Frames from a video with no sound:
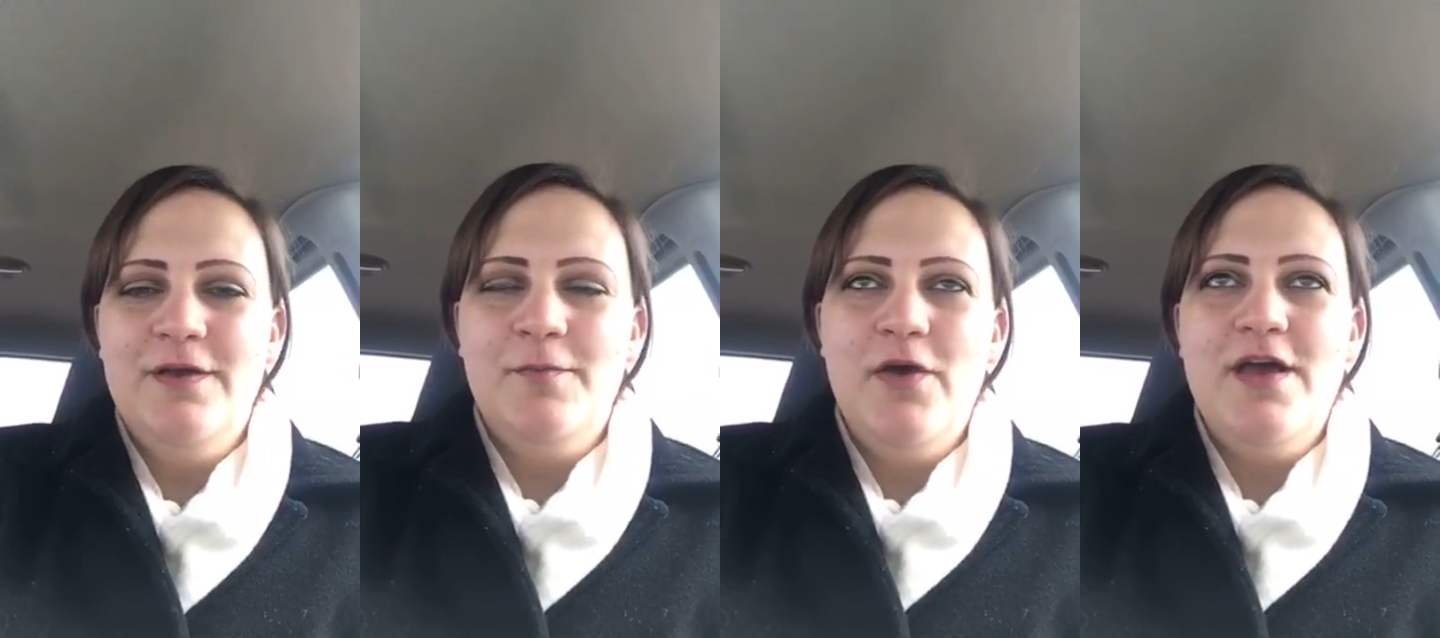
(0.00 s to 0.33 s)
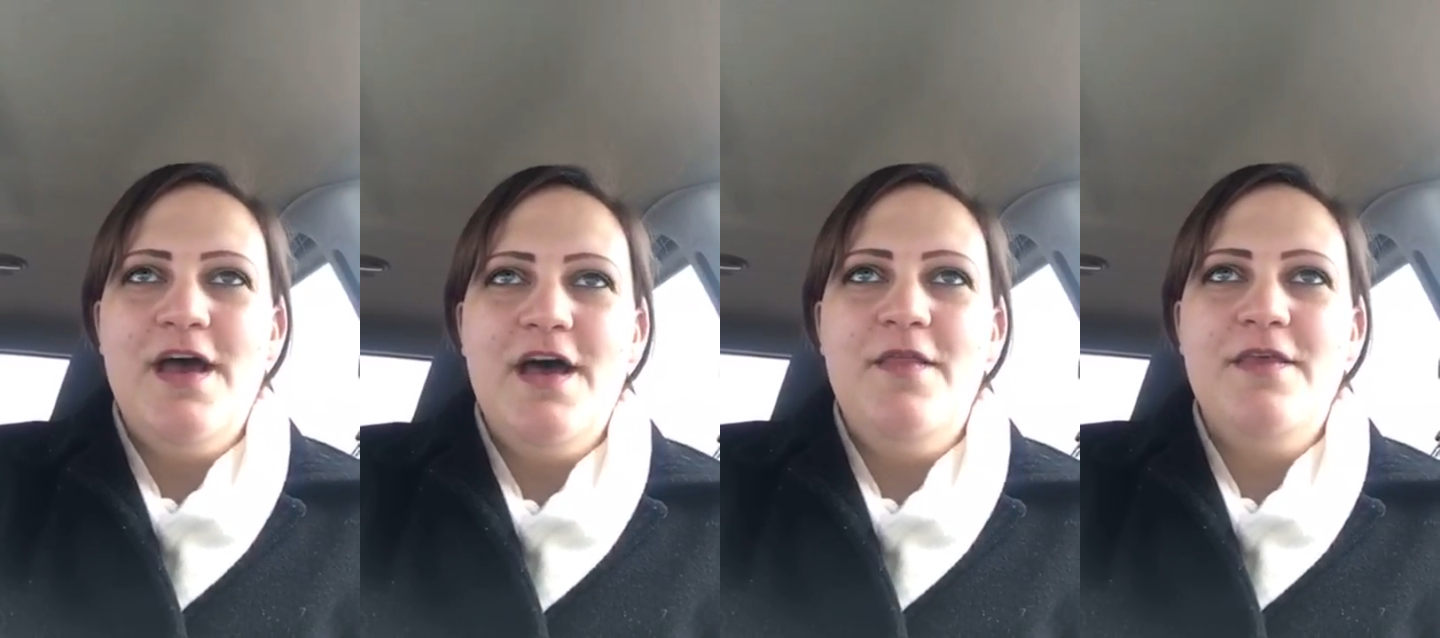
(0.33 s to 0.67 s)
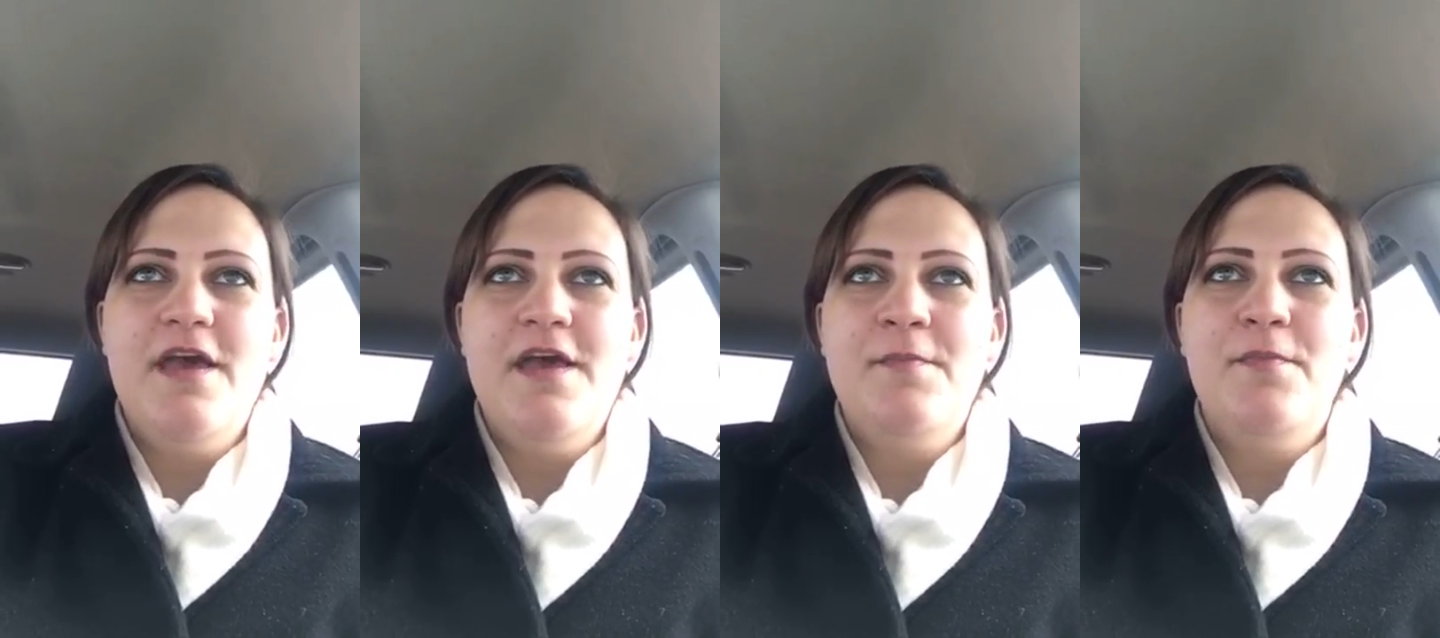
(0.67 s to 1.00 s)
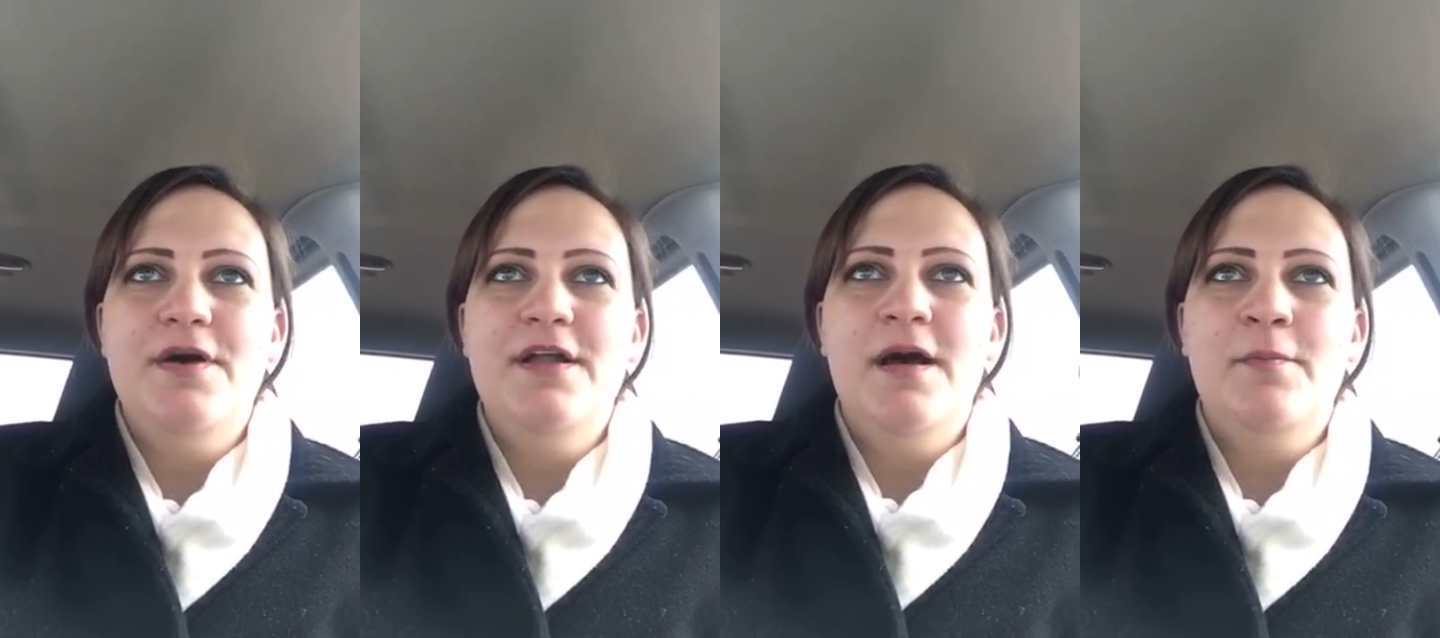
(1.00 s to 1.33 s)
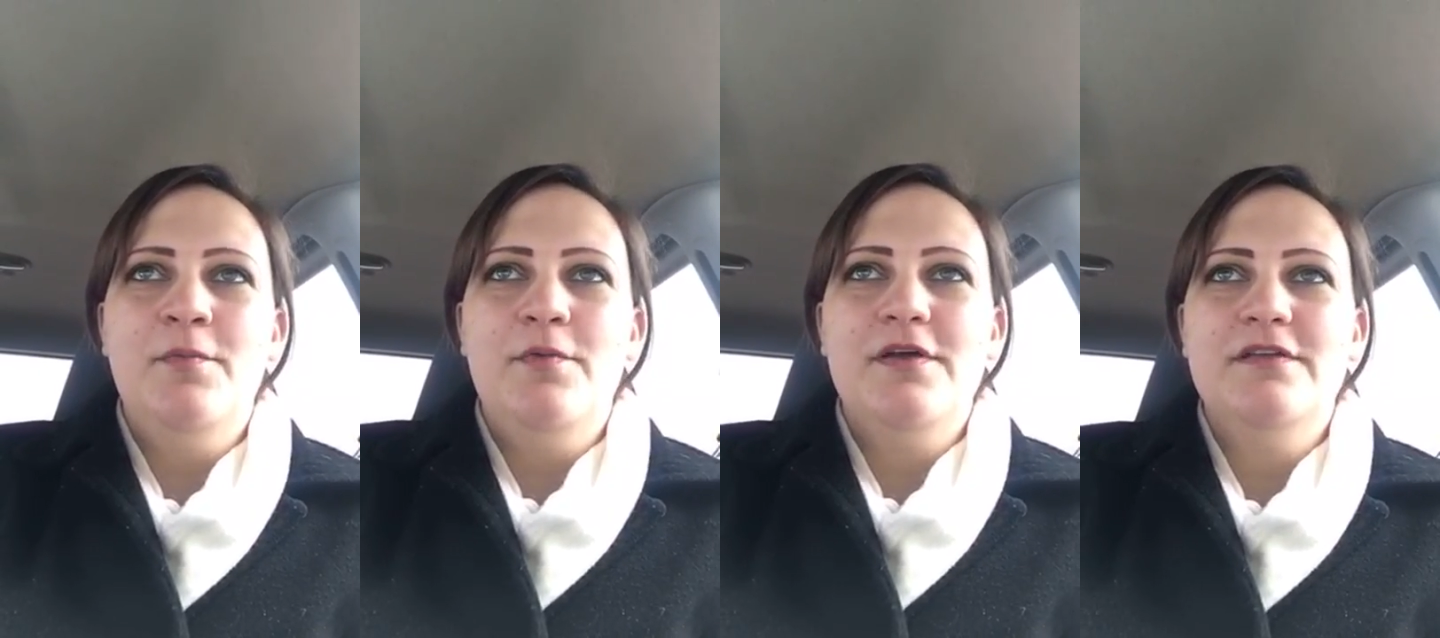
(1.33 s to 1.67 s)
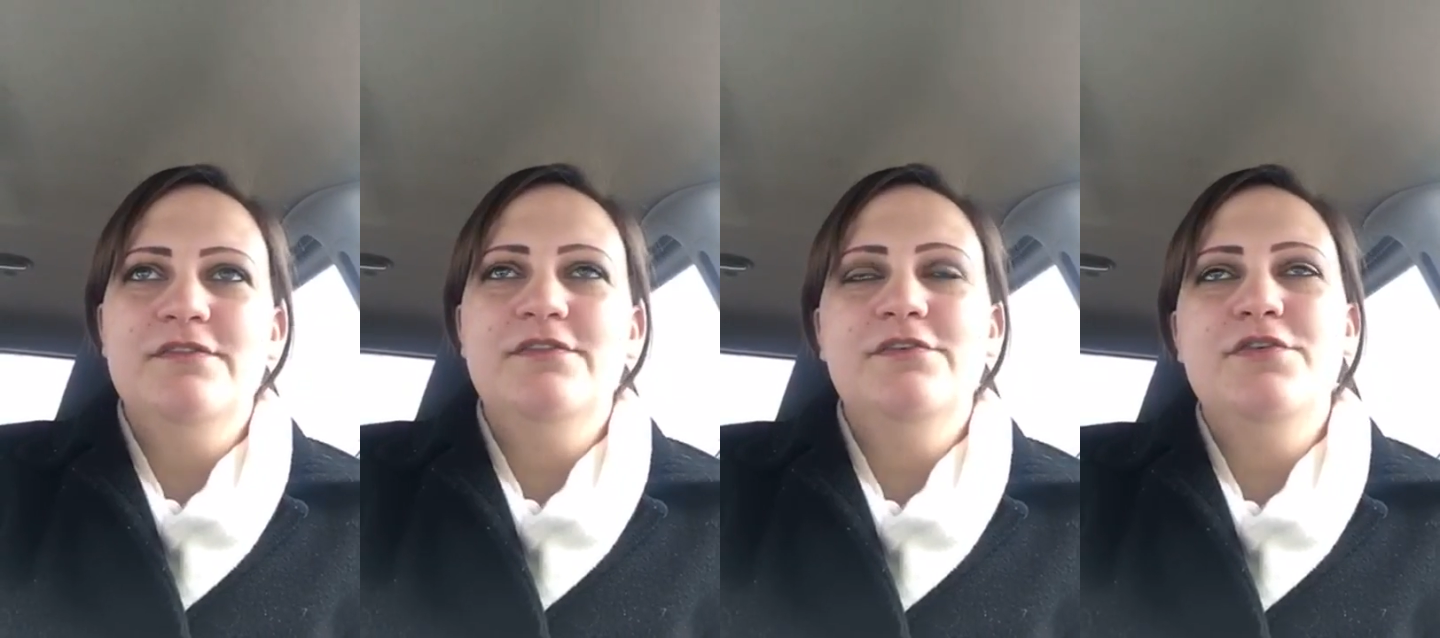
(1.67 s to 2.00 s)
I'm way ahead of the game, but I'm
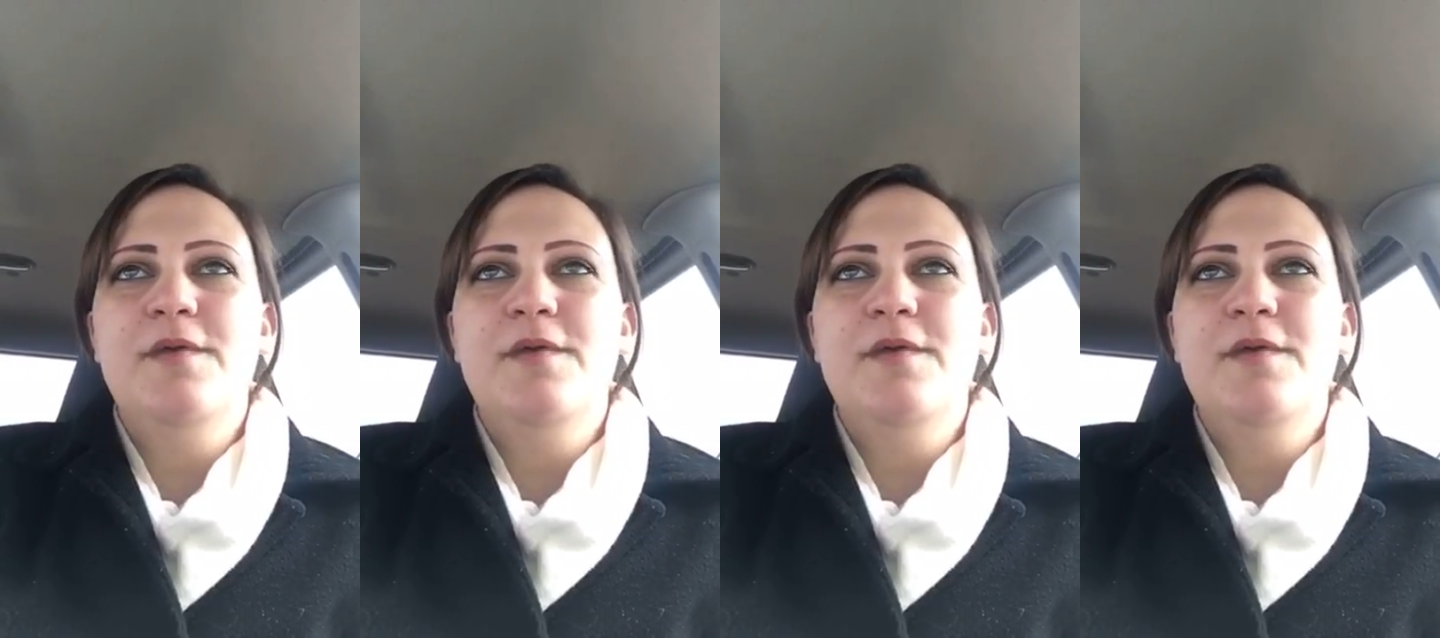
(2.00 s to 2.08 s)
concerned